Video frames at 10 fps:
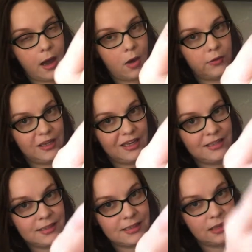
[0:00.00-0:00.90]
On the
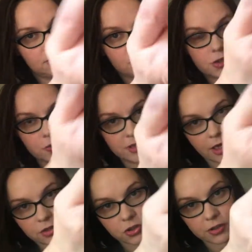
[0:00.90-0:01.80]
inside, there's no
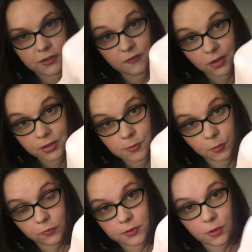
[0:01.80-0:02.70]
texture. It's very
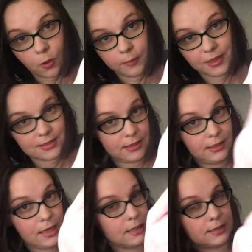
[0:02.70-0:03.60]
smooth, so I'm guessing
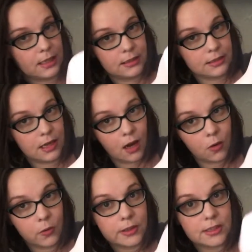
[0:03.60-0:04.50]
the inside is not
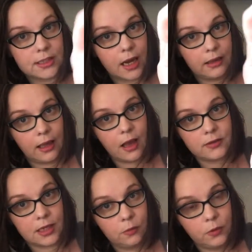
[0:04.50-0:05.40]
going to dye, and the
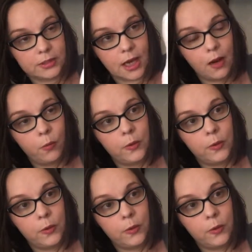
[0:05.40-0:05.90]
outside will dye.